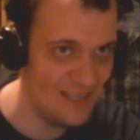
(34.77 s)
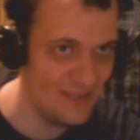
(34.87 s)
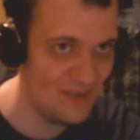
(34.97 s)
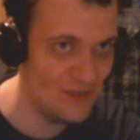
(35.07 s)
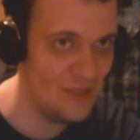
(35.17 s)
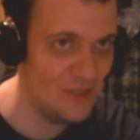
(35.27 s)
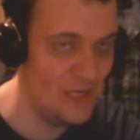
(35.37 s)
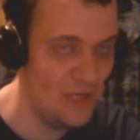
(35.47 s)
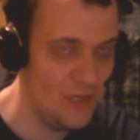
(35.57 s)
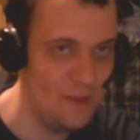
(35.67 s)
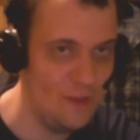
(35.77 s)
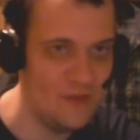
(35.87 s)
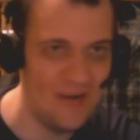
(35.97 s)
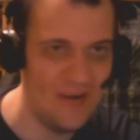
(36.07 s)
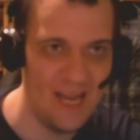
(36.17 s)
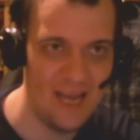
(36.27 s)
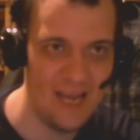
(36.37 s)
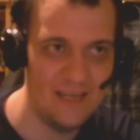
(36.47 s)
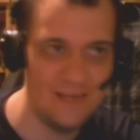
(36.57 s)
or the human Twilight?